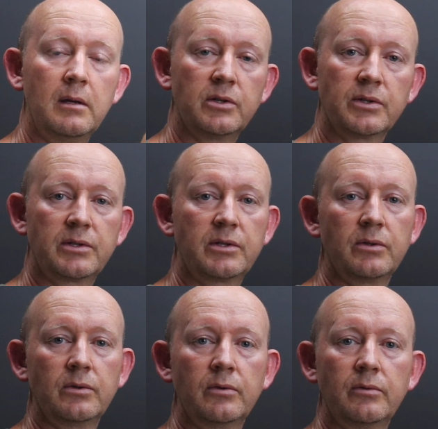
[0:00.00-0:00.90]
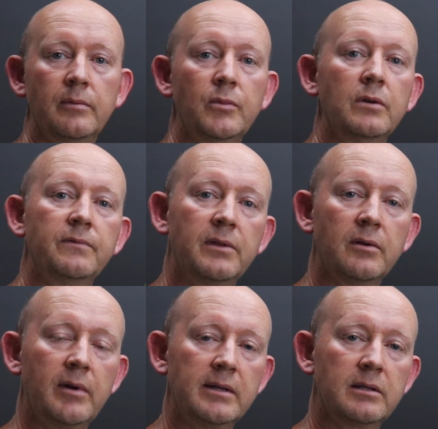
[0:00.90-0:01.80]
just to remove
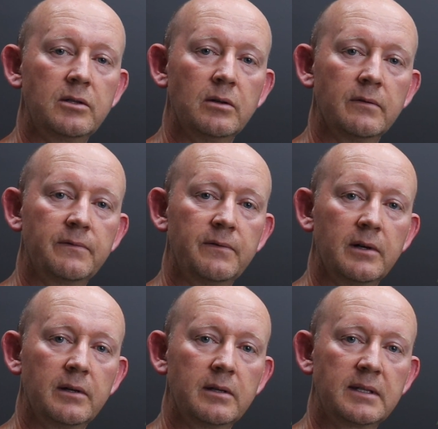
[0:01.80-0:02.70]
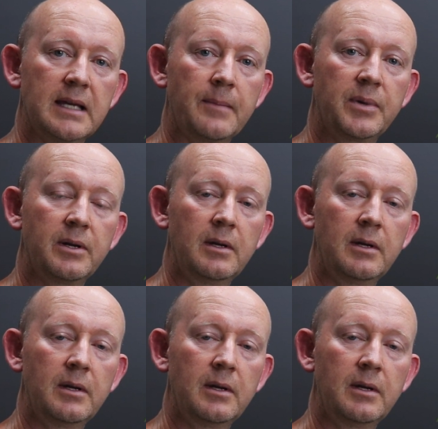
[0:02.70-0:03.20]
the residue of the sap